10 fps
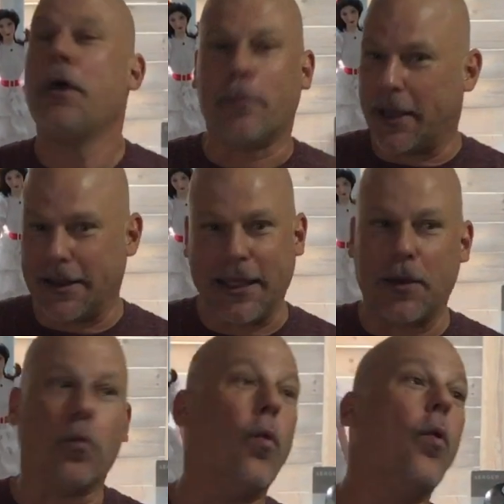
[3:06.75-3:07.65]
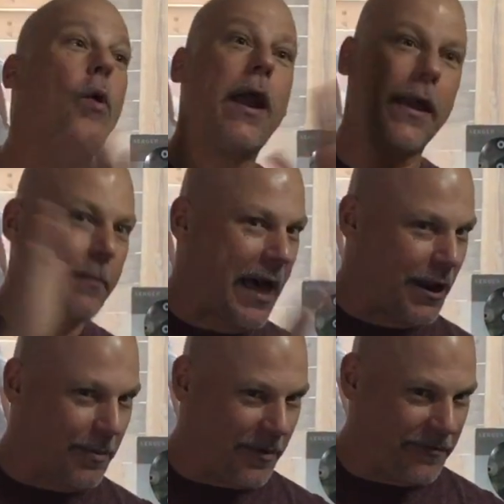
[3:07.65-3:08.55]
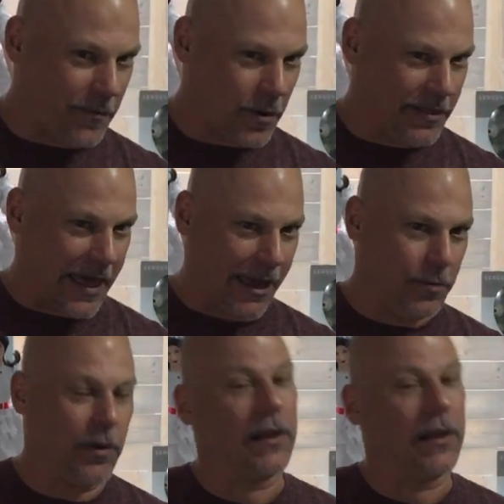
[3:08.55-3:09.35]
But again, way back before then,